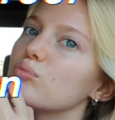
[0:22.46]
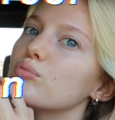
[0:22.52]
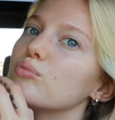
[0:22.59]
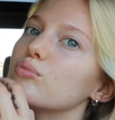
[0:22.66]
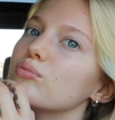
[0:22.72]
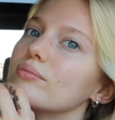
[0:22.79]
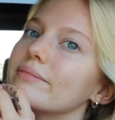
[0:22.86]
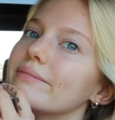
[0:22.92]

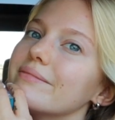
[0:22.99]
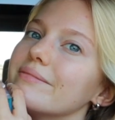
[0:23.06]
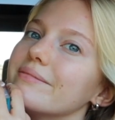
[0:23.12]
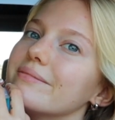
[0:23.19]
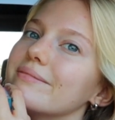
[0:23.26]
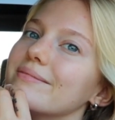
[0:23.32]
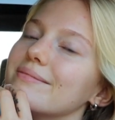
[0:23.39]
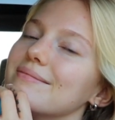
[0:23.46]

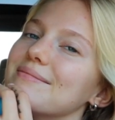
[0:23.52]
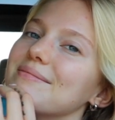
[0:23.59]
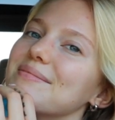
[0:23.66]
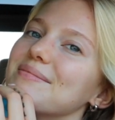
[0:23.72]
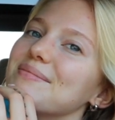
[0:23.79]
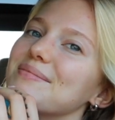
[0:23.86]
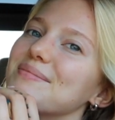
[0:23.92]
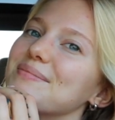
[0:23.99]

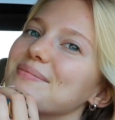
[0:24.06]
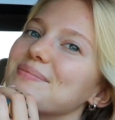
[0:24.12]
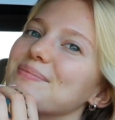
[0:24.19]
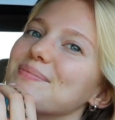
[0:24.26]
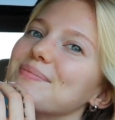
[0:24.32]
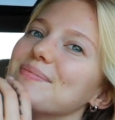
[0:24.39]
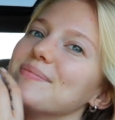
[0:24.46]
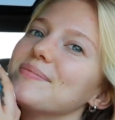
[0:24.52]

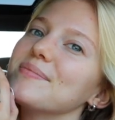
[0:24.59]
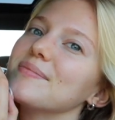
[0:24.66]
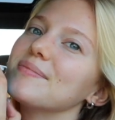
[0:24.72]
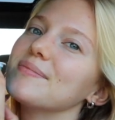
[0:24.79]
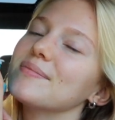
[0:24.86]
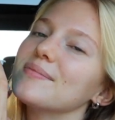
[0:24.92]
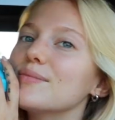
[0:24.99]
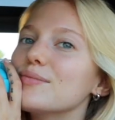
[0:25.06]

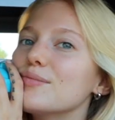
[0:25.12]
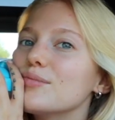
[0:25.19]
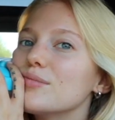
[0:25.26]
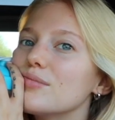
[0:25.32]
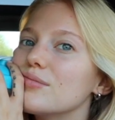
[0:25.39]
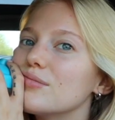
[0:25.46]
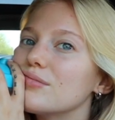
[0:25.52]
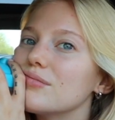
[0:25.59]

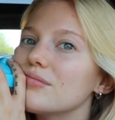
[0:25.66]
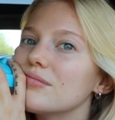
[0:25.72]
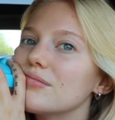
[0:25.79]
This person isn't speaking.